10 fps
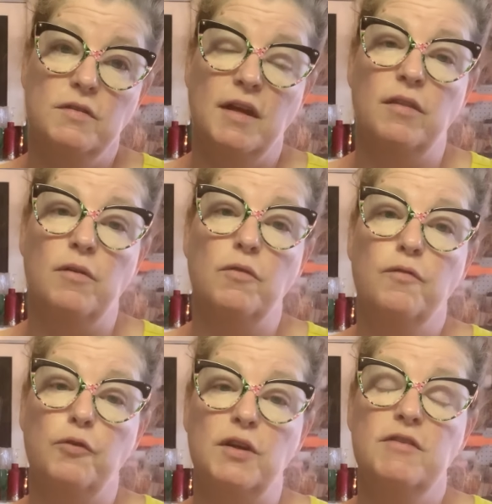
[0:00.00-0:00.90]
And the
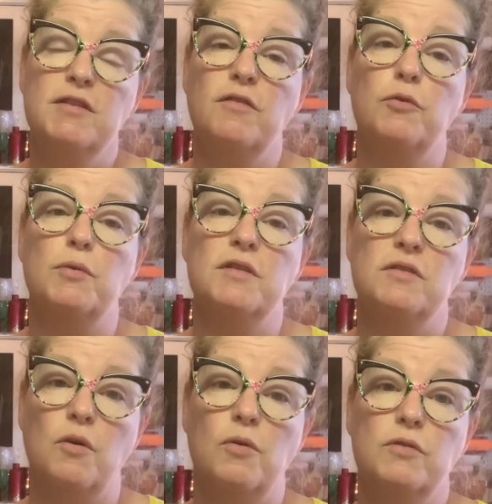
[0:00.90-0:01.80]
forgiveness of the
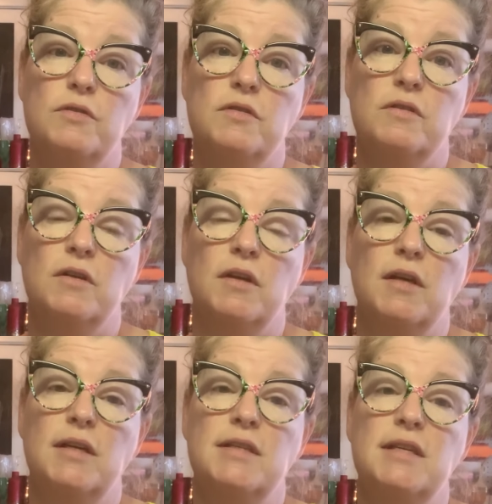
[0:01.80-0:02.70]
results
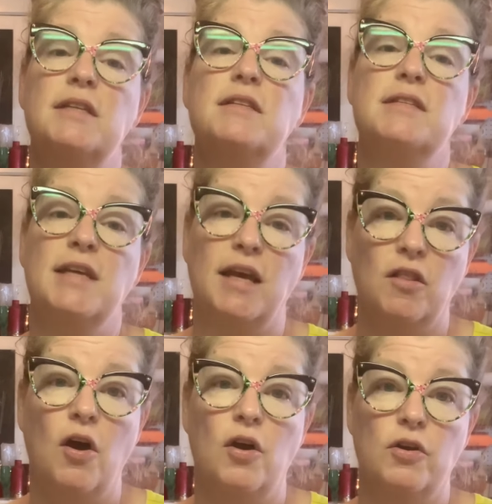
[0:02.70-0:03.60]
tend to take
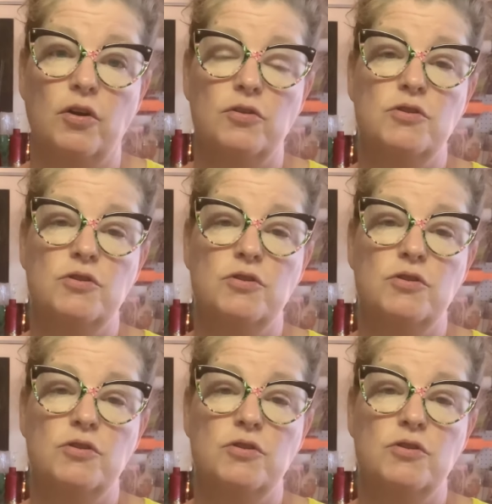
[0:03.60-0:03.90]
longer.